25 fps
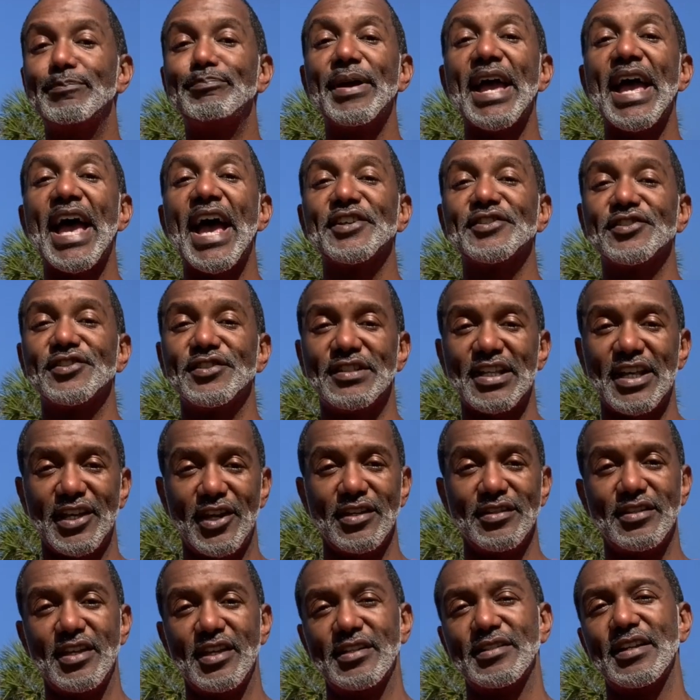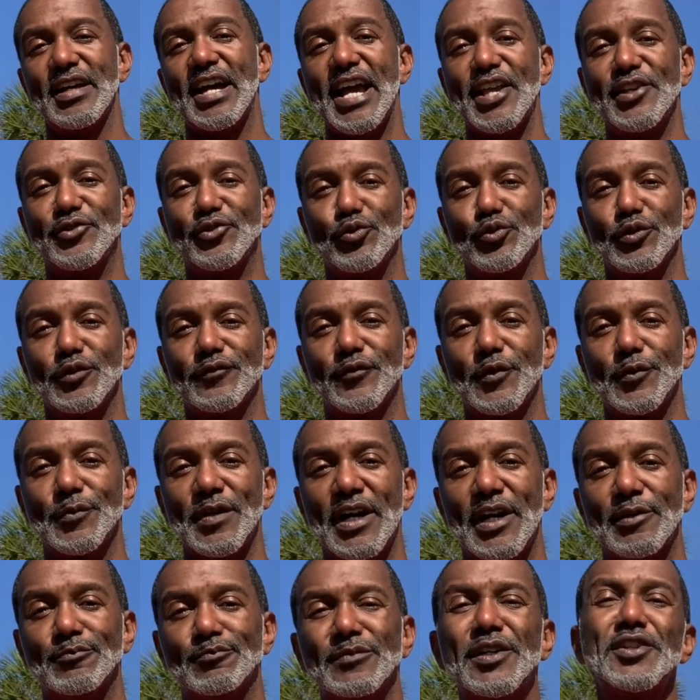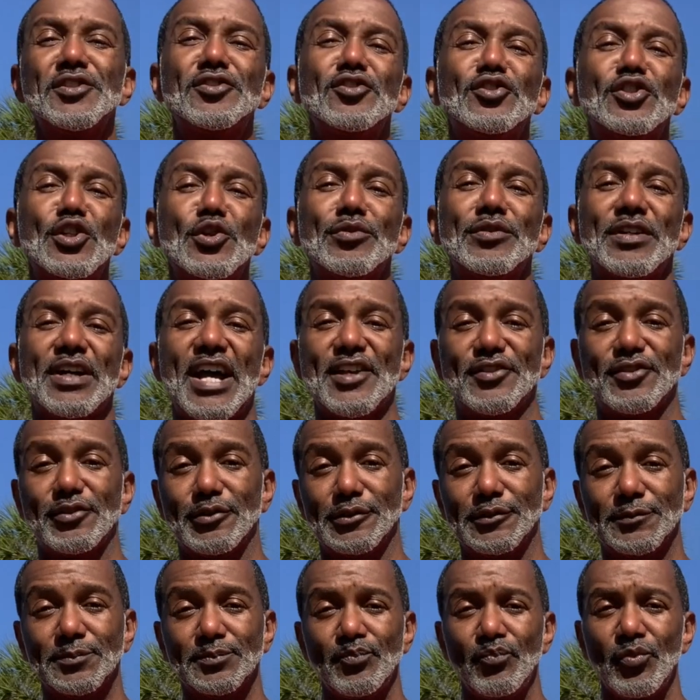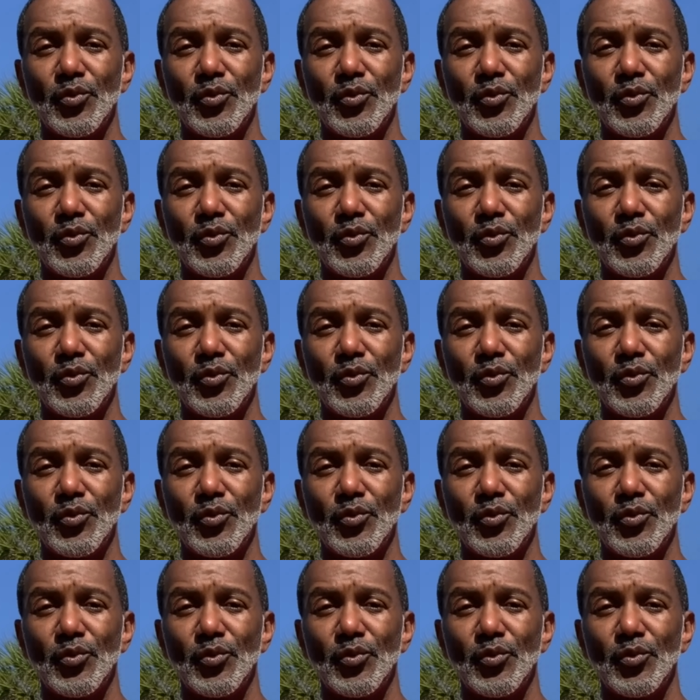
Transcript: passions like you did in high school for a while. What did you do in high school?